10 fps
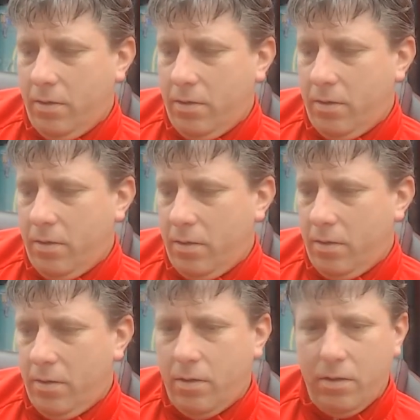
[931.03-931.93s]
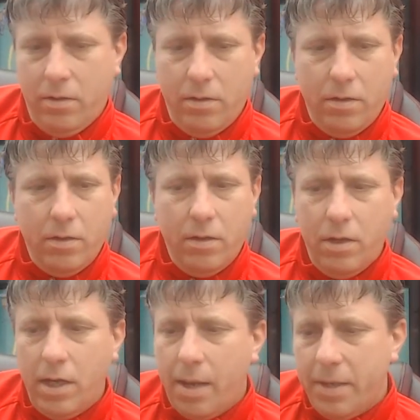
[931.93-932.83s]

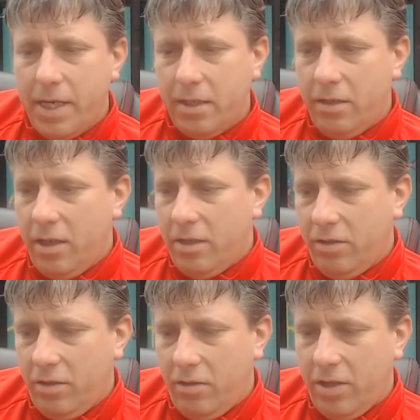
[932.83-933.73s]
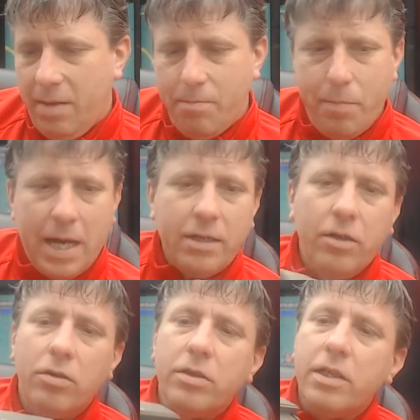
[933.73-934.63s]
I mean, it doesn't look in bad
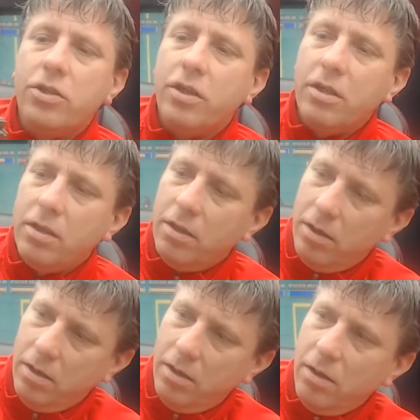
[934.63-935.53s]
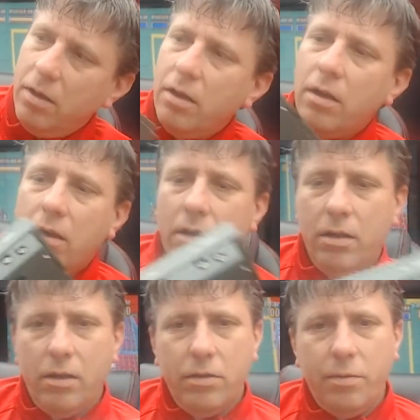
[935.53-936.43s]
condition,
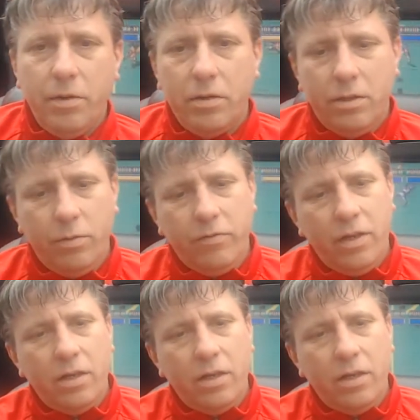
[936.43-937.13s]
to be honest with you.